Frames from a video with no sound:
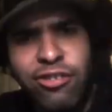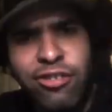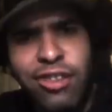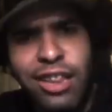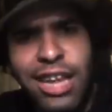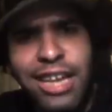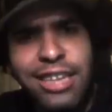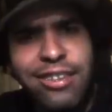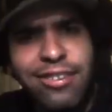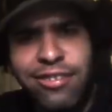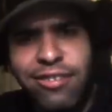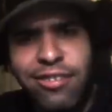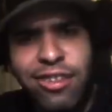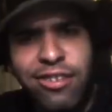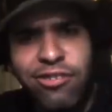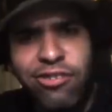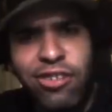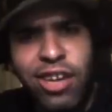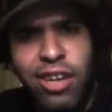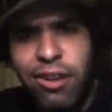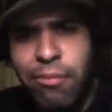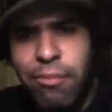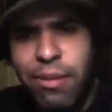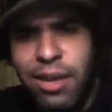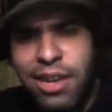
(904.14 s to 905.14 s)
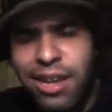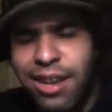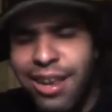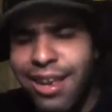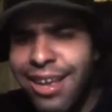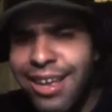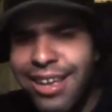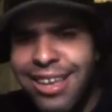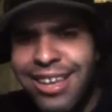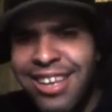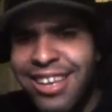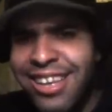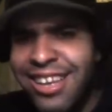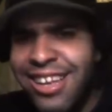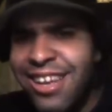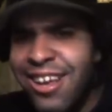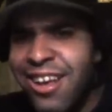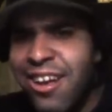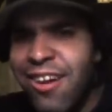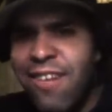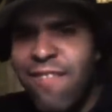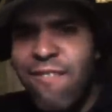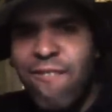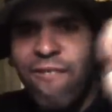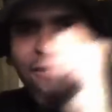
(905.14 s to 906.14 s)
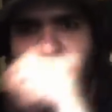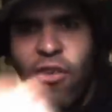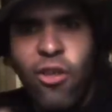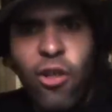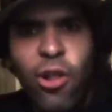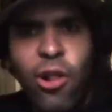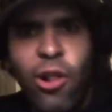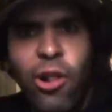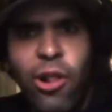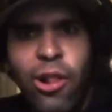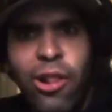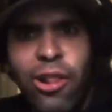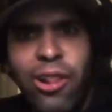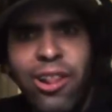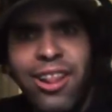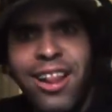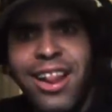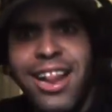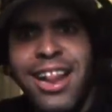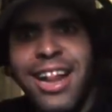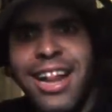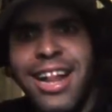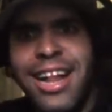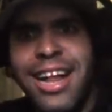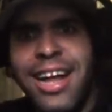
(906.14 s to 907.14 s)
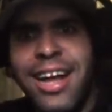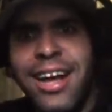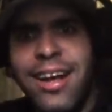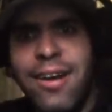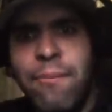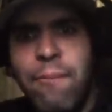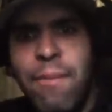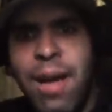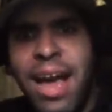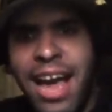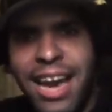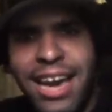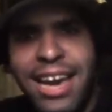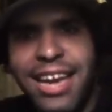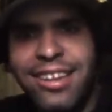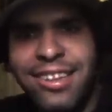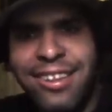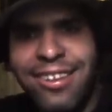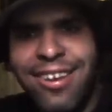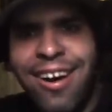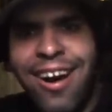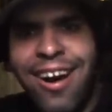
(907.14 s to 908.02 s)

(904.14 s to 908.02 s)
ladies and gentlemen. Full Macintosh.